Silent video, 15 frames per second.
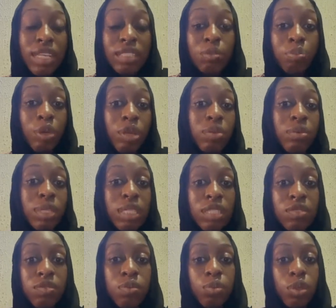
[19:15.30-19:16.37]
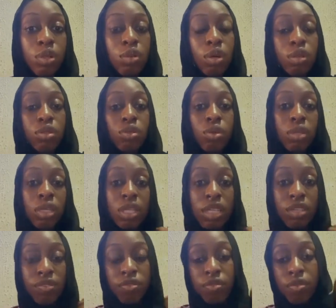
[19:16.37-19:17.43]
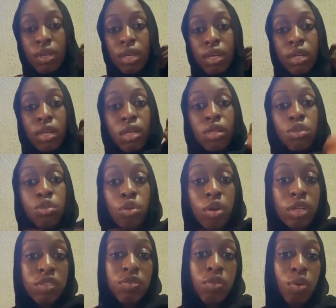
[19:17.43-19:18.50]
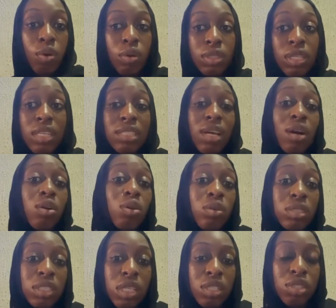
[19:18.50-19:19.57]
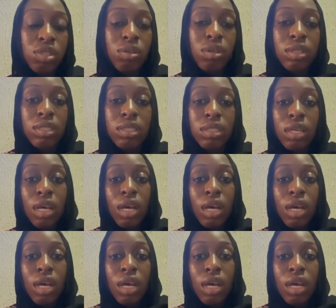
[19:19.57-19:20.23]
pain relief, we could also give drugs for nasal congestion.